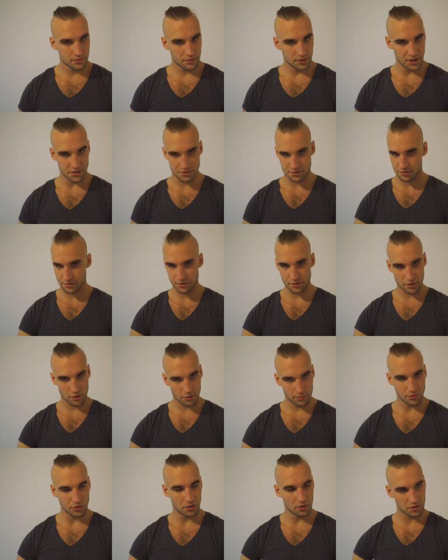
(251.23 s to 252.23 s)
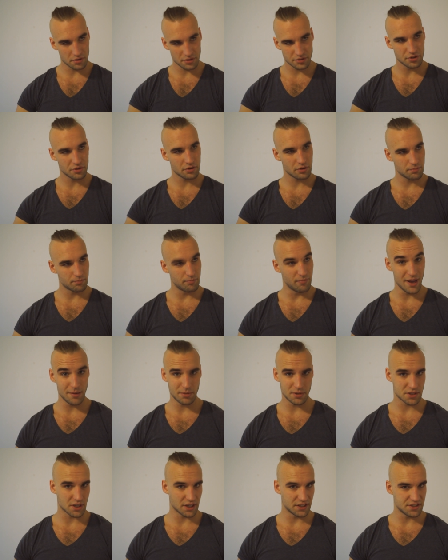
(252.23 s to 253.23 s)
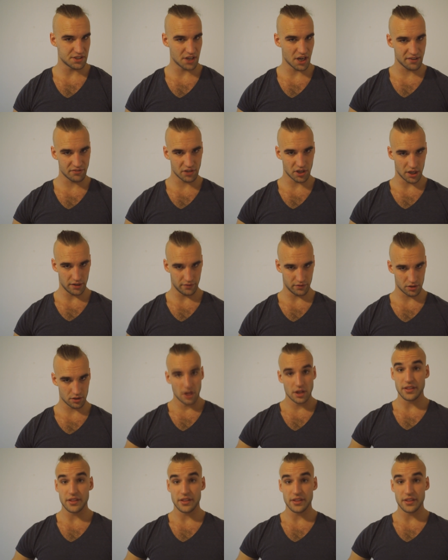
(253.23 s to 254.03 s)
Eastern Europe, Northern Europe, maybe Scandinavia even,